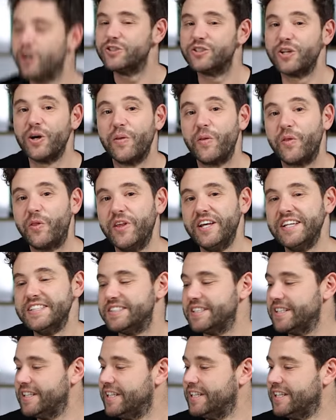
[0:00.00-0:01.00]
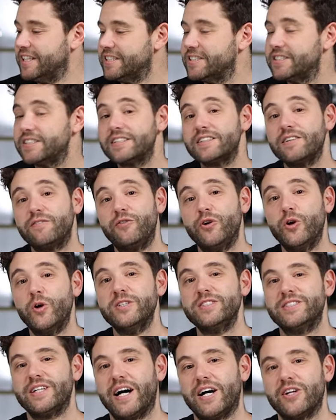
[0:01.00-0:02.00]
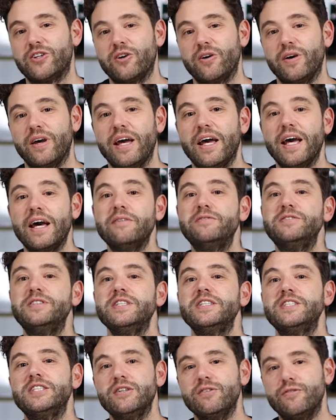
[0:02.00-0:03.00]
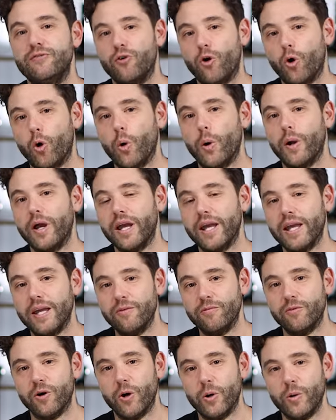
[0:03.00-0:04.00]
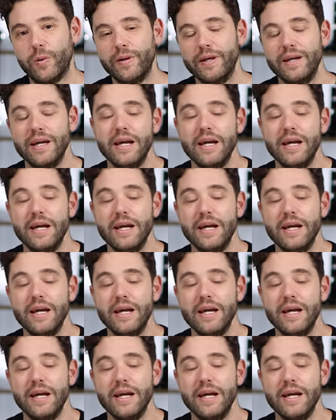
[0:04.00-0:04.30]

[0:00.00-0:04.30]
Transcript: So this is the Fiorenzato F64 EVO.